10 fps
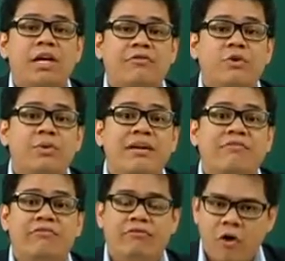If you
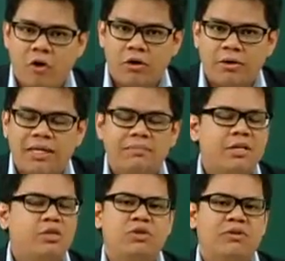get 4, it
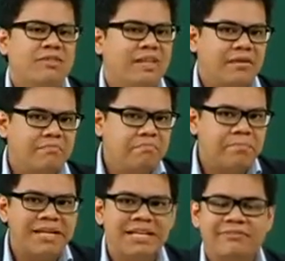means you have done
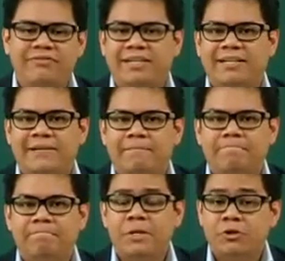perfectly.
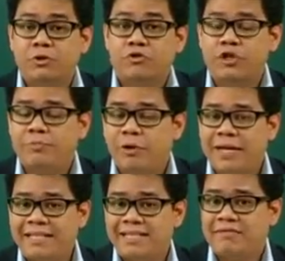So
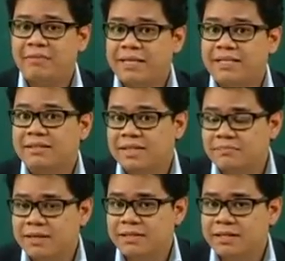3.87 means
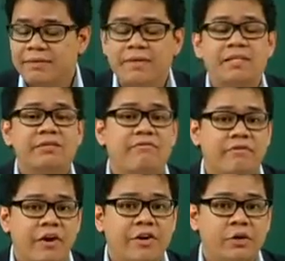this person is a
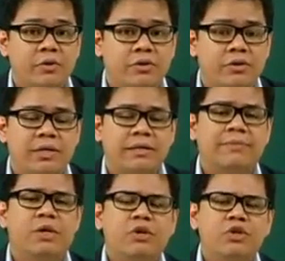very good
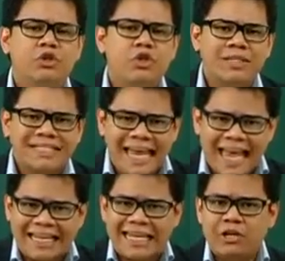student. So you're
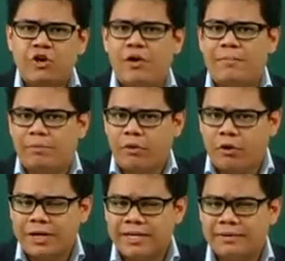telling your
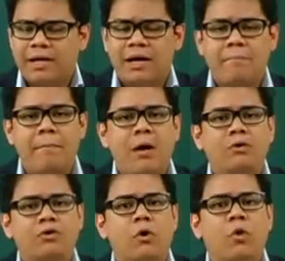employer
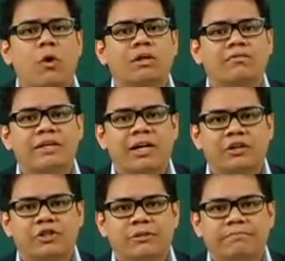about your
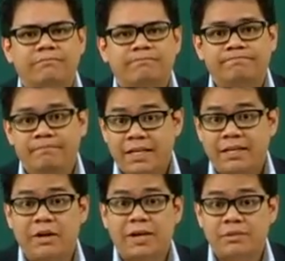qualification.
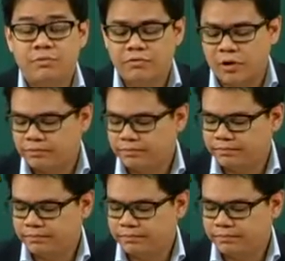Now let's move on.